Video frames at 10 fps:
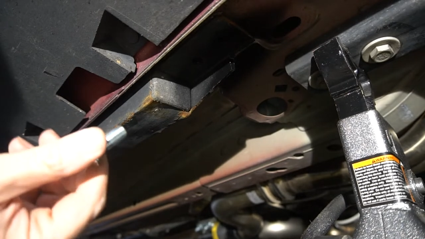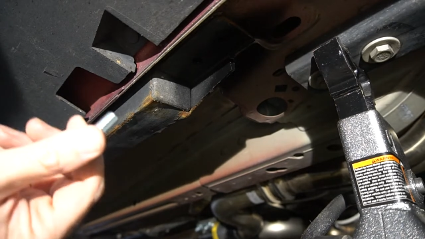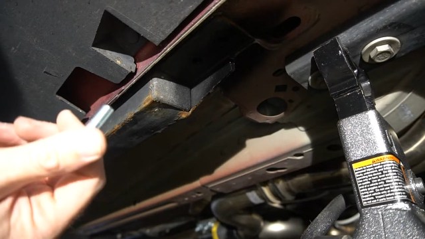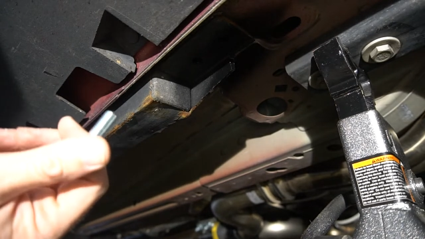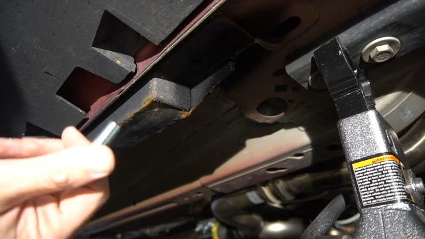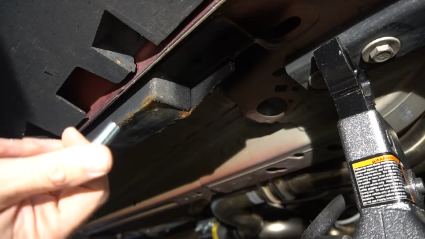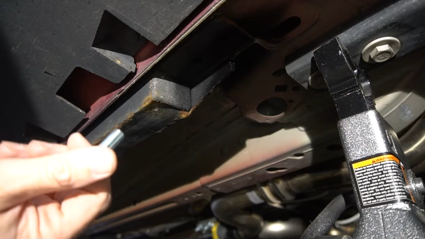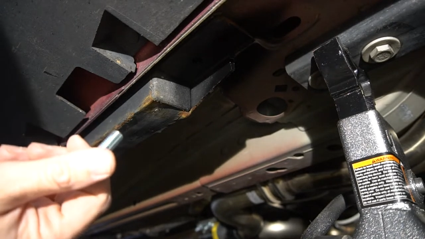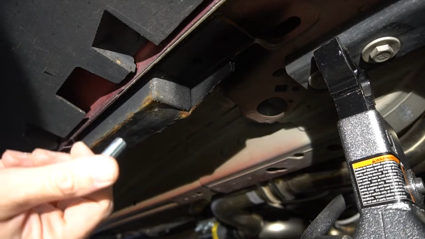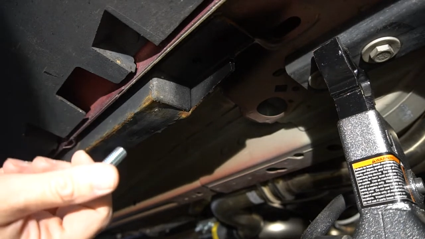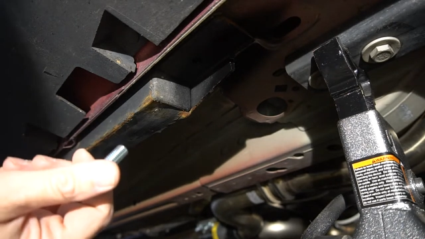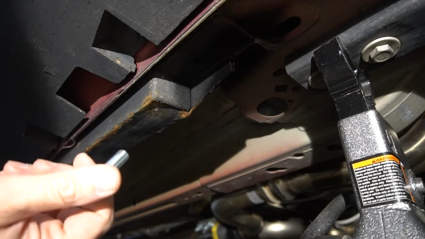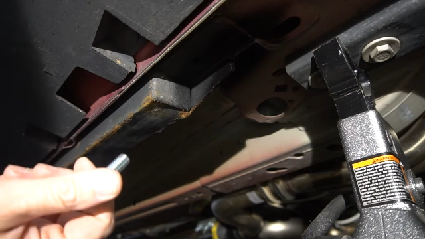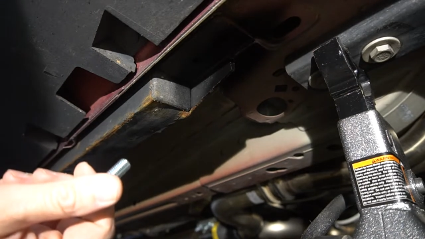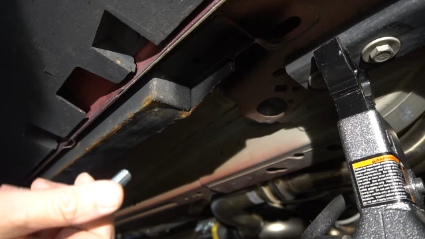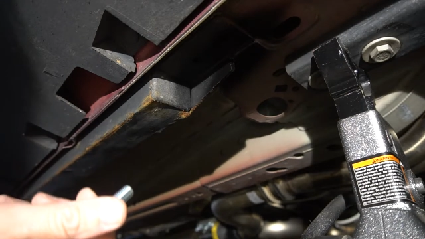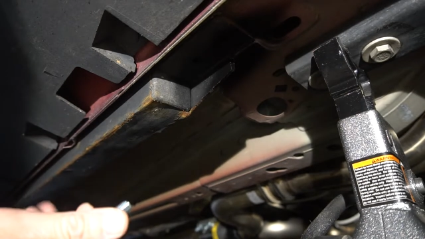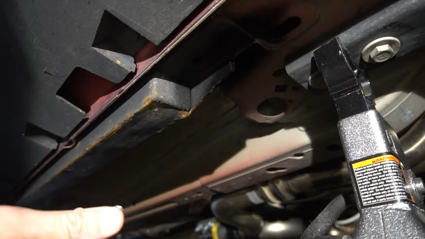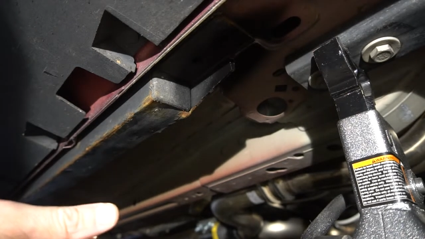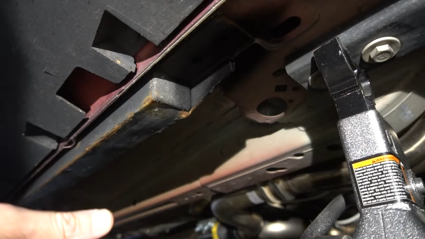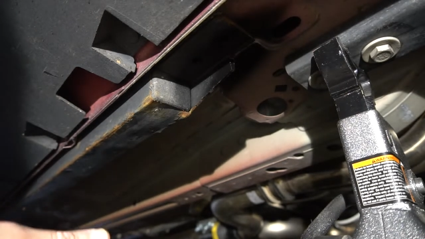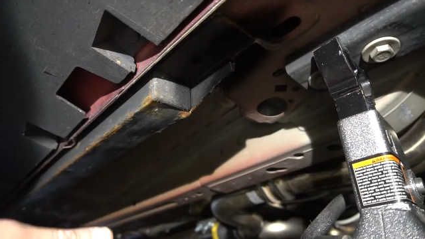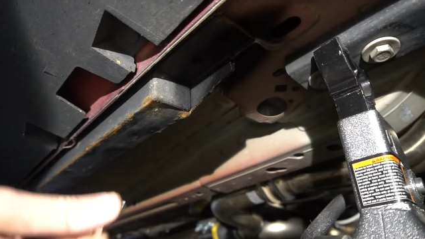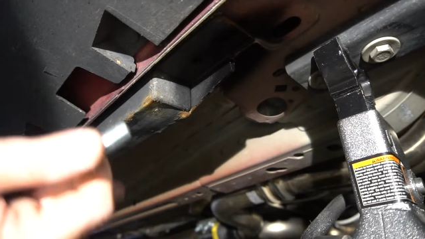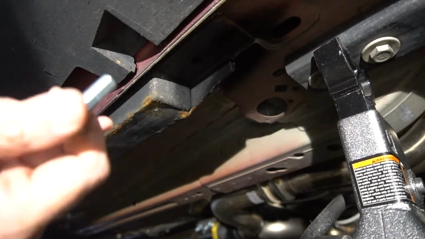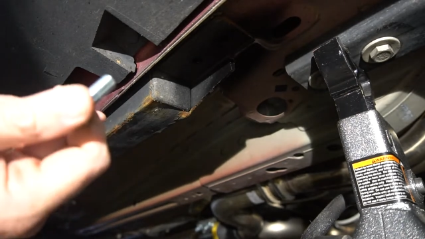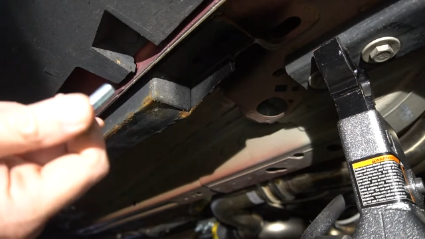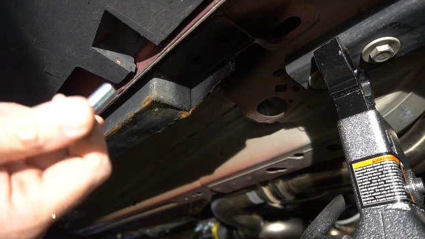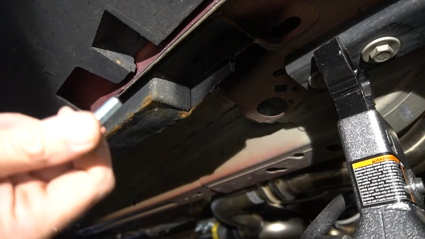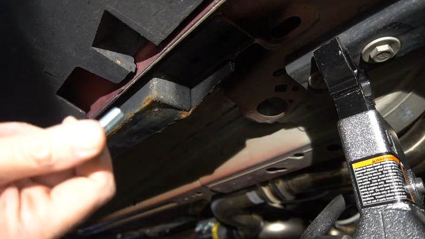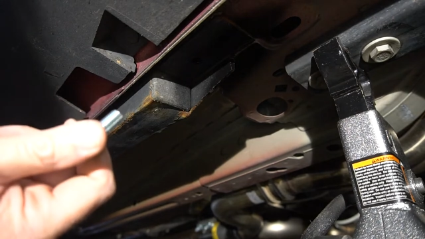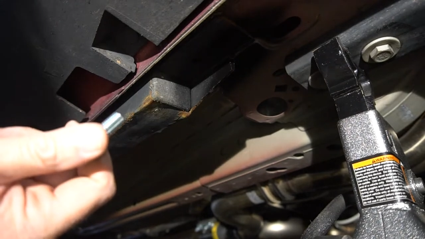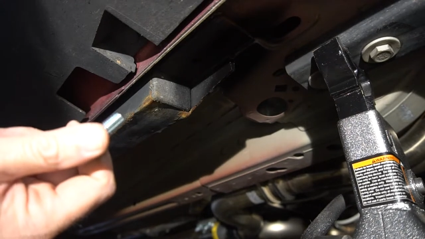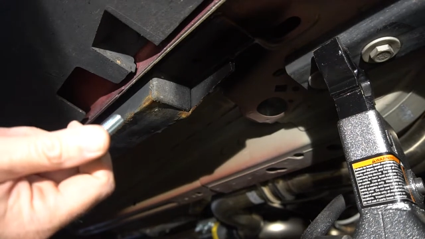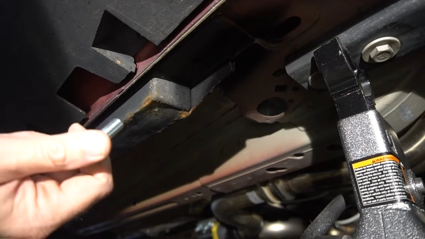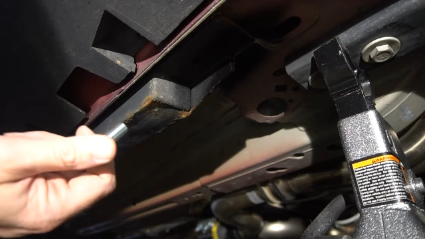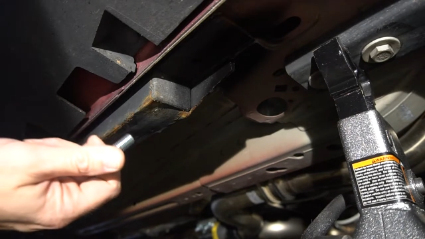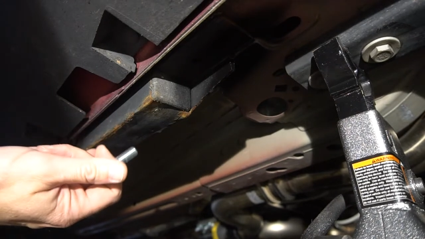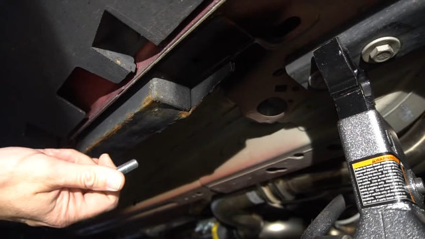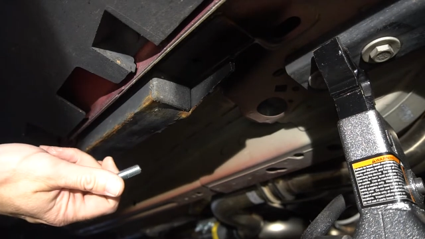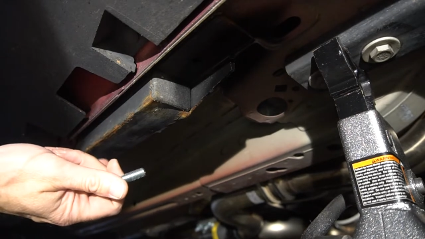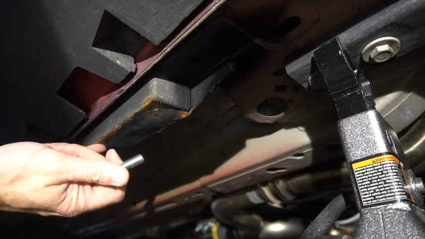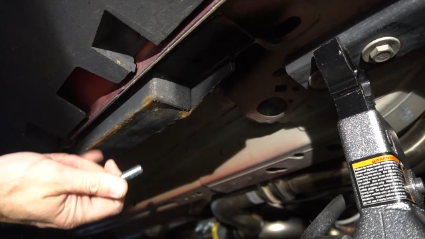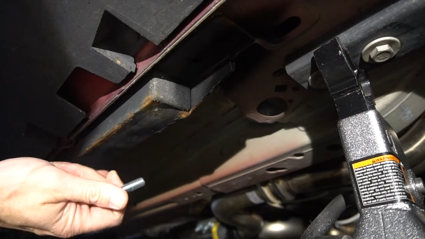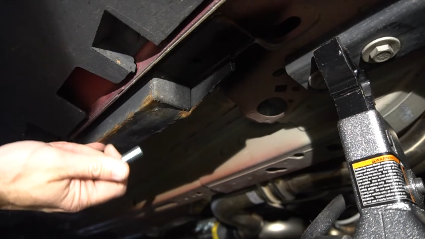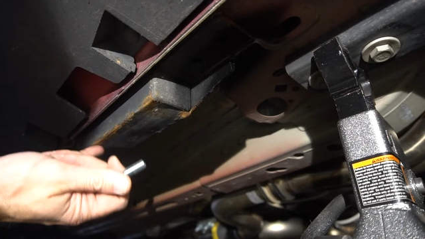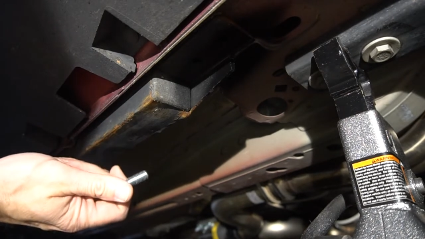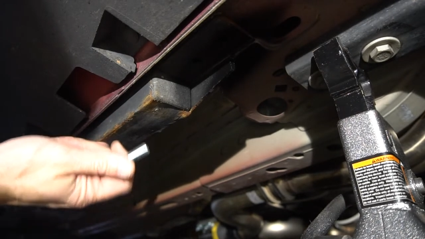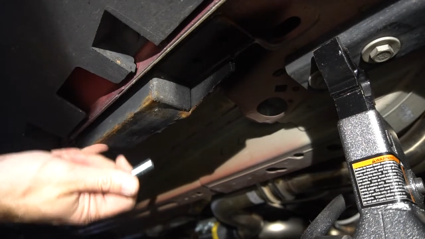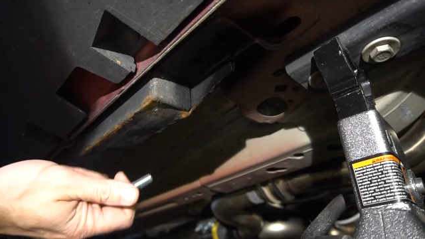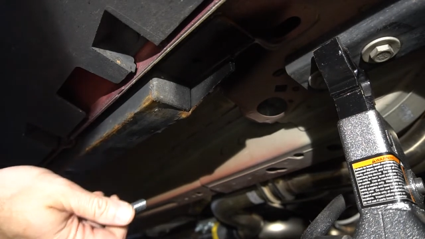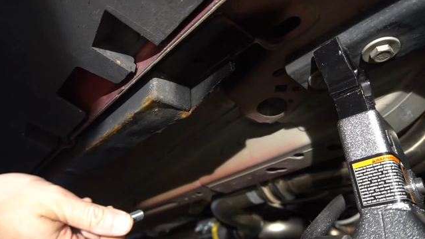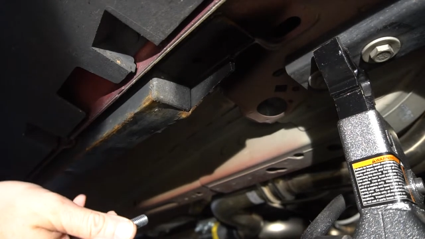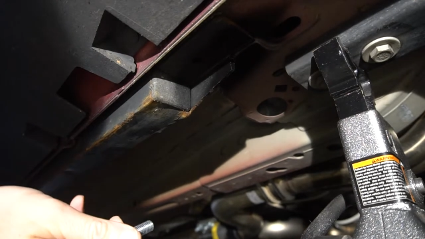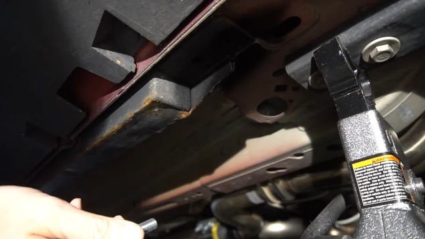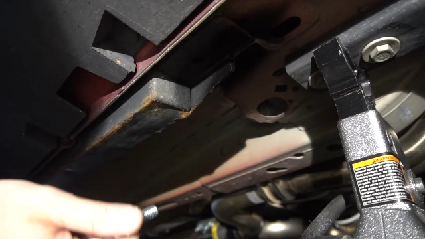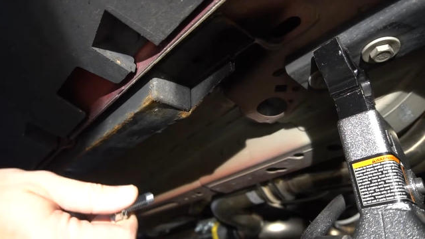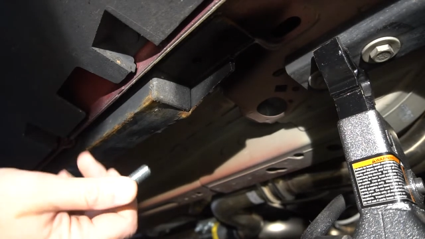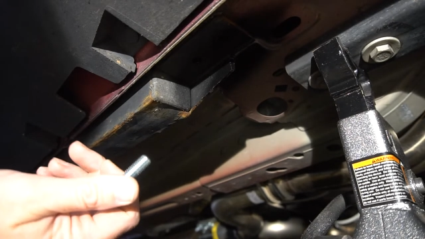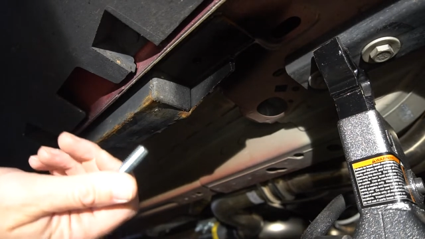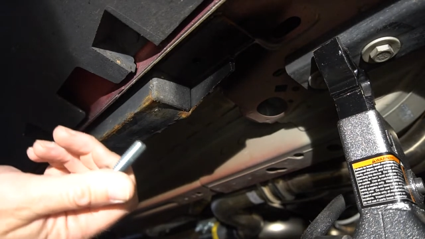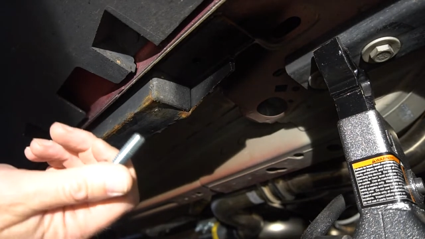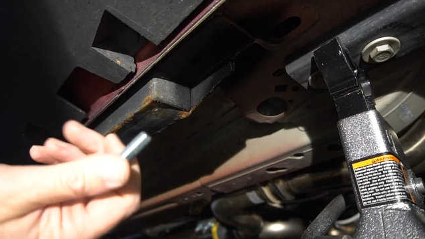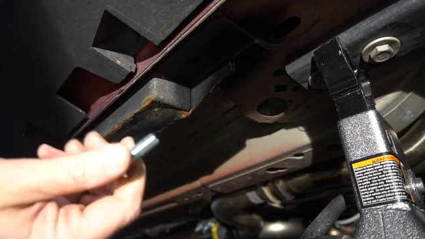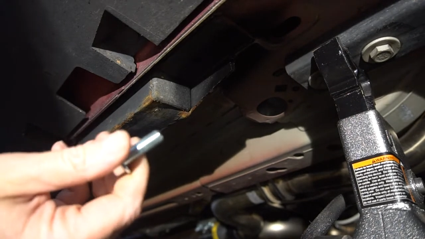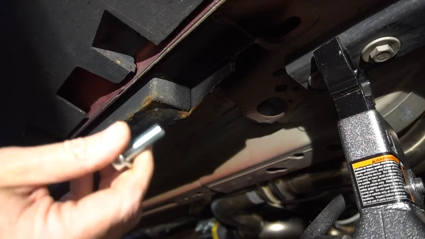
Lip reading: (no speaker visible)